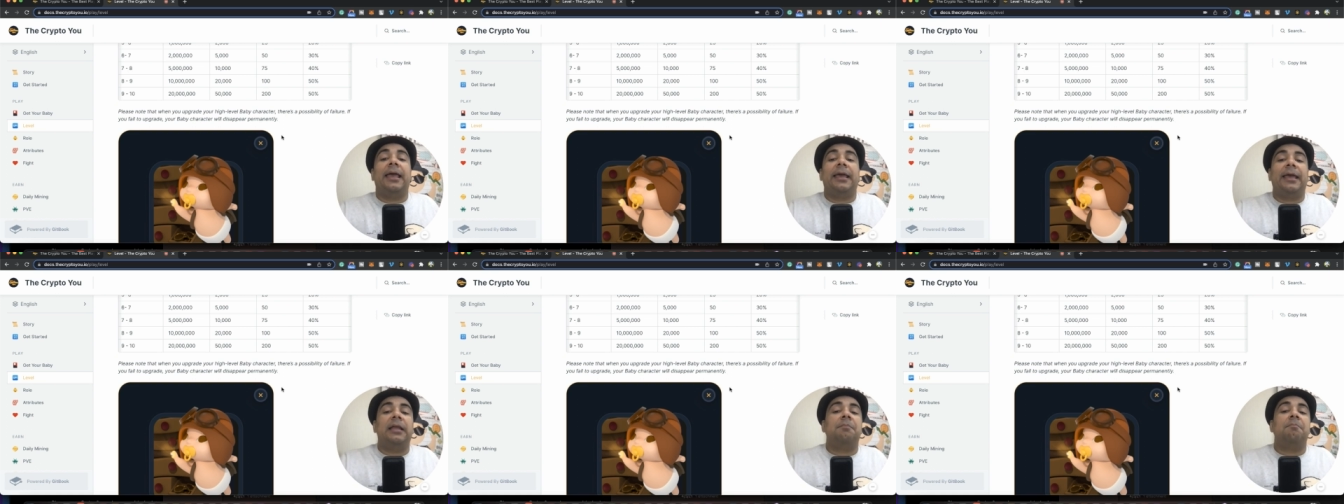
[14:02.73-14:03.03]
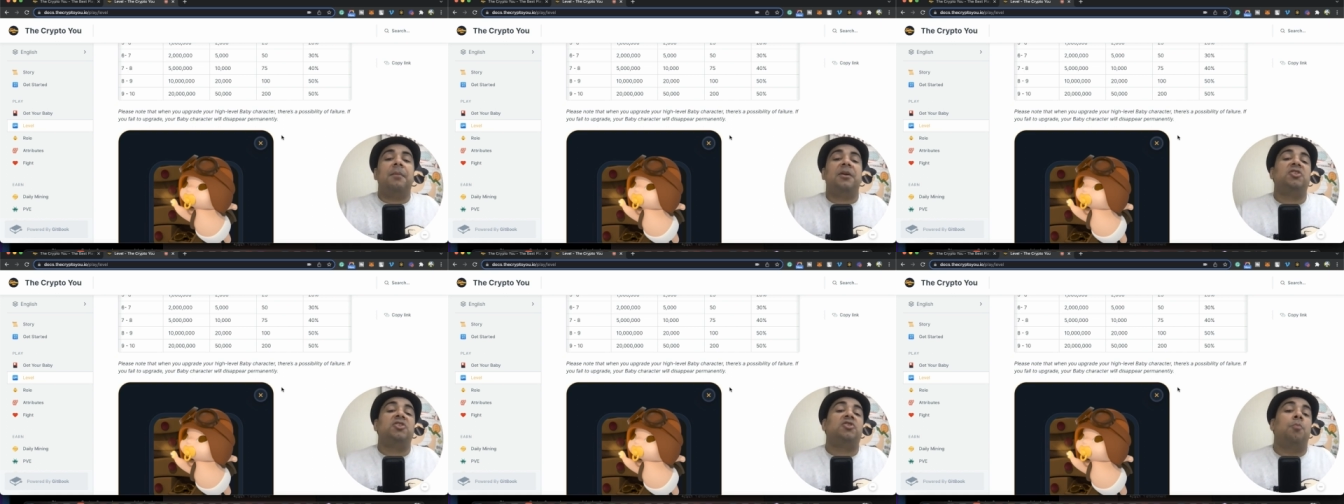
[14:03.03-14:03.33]

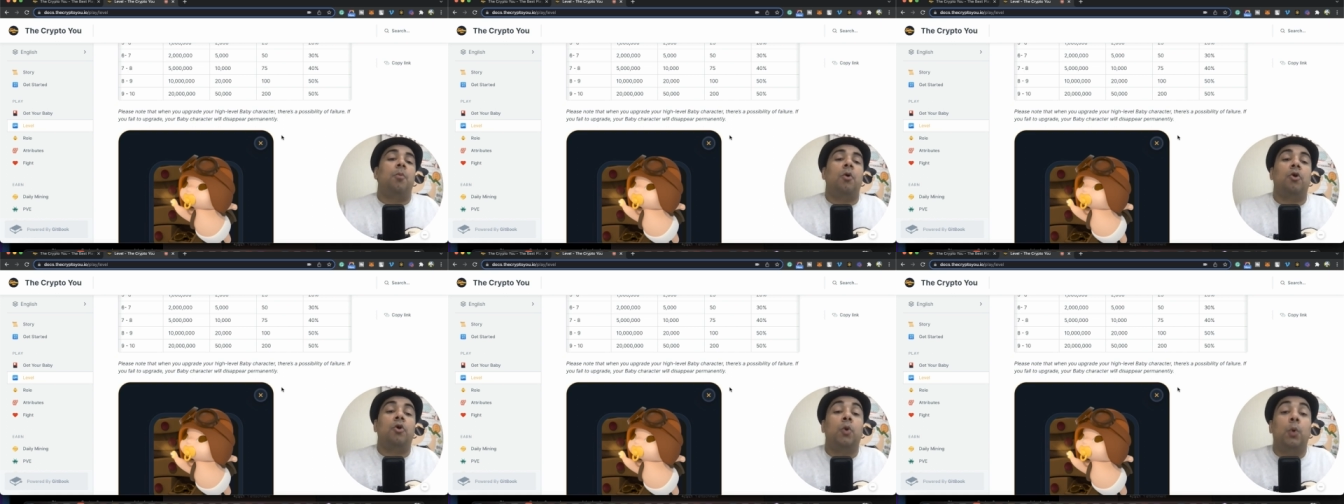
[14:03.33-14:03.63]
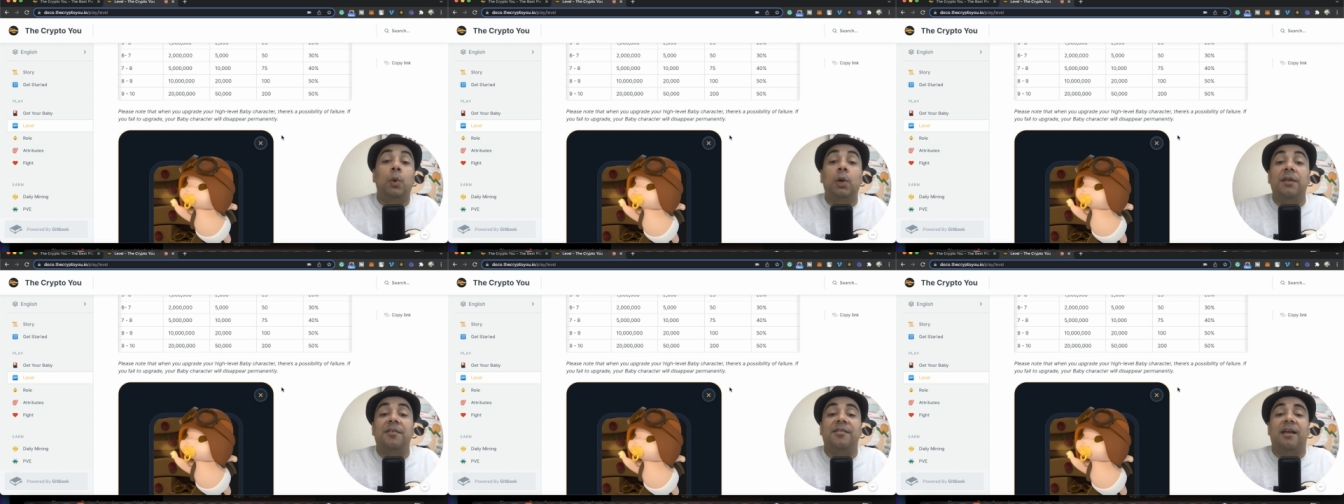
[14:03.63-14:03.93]
get much more
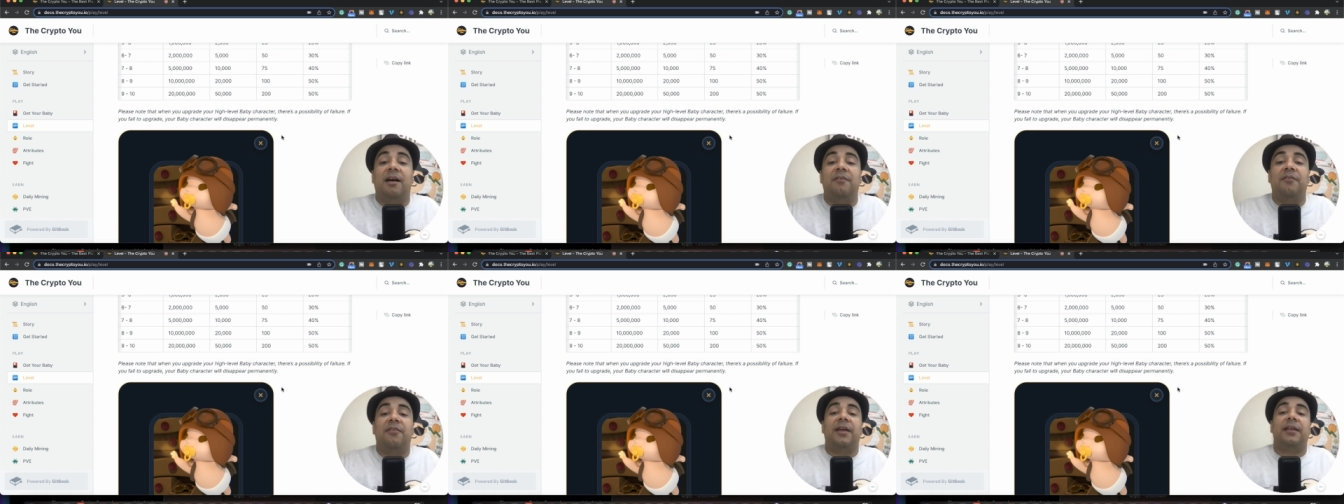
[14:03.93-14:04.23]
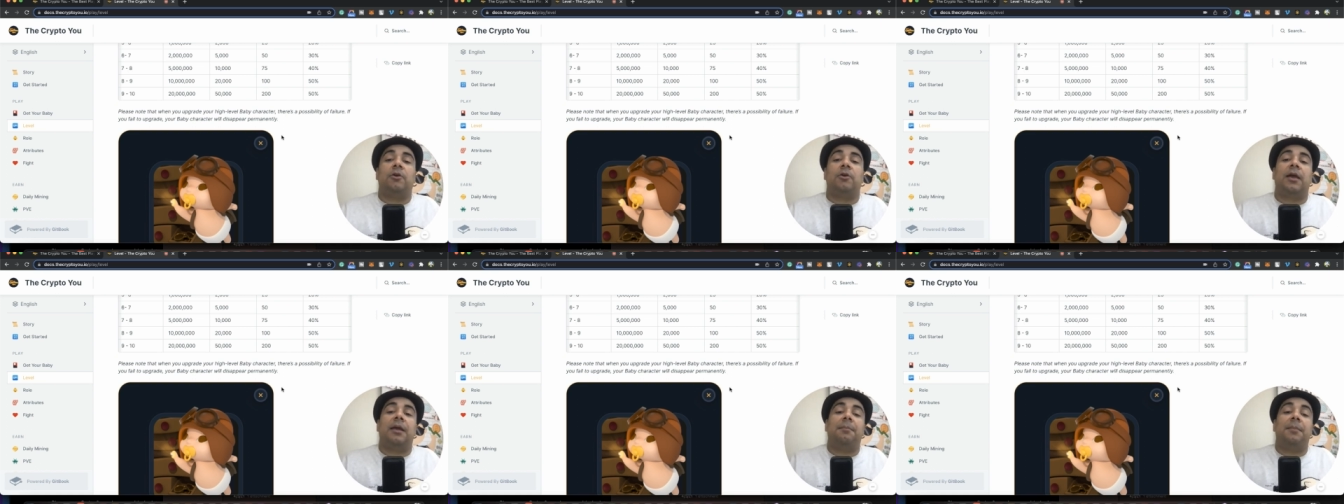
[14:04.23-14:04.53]
cool stuff,
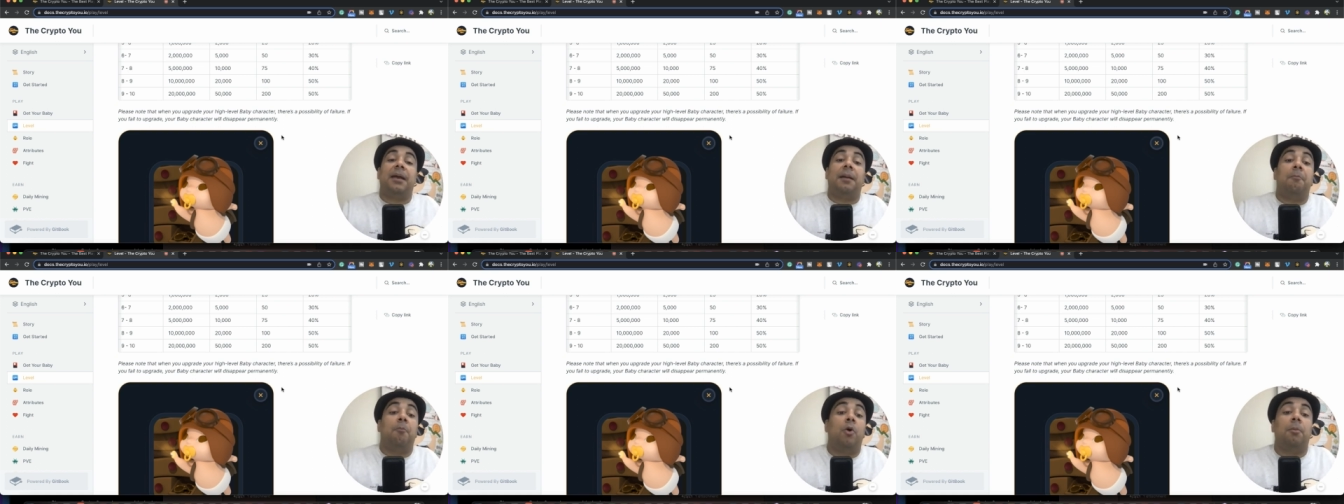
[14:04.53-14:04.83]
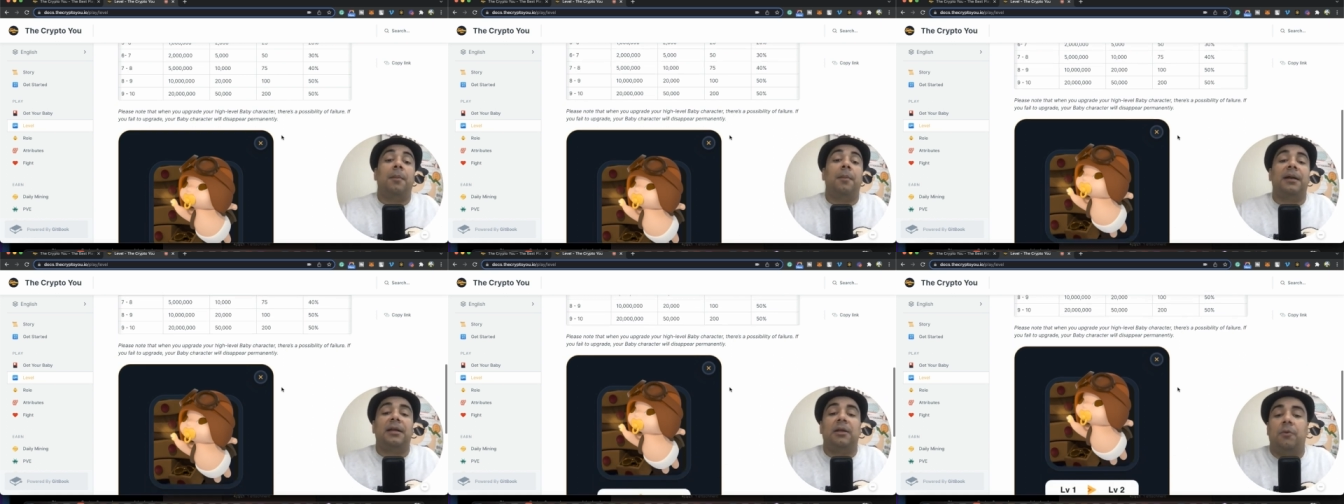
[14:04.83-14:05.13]
and you can make more
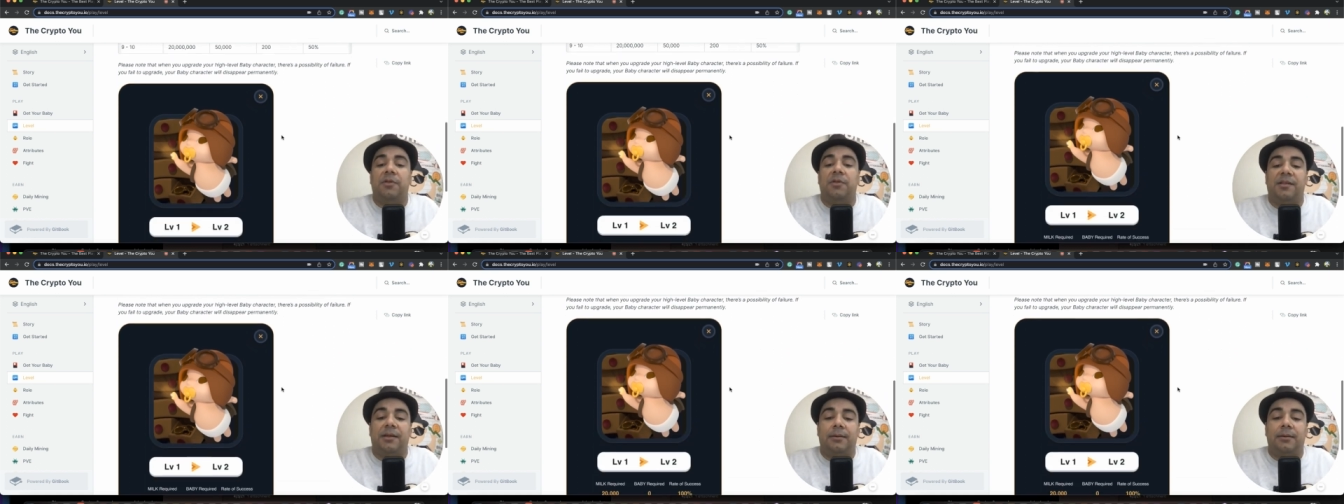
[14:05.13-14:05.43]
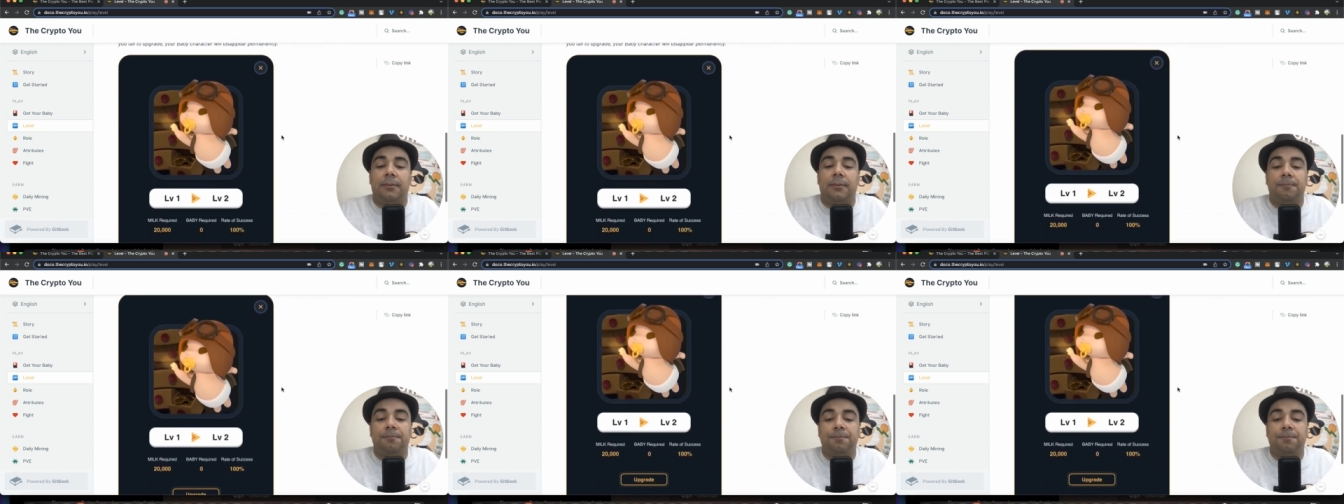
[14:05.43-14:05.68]
money with it.